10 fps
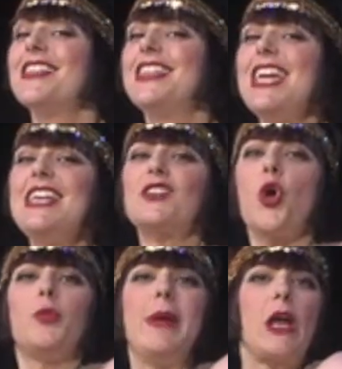These
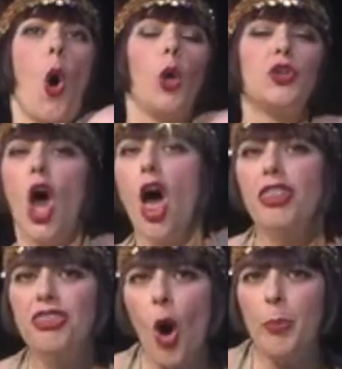could be called
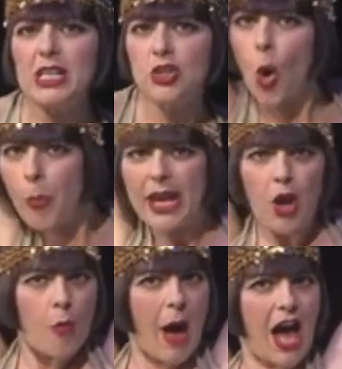Thorpe's
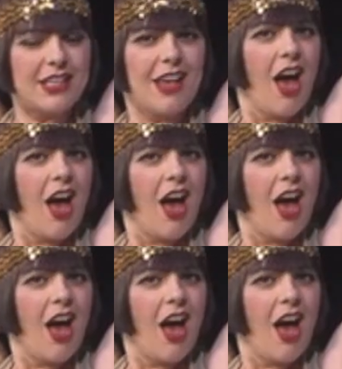torpedo bars,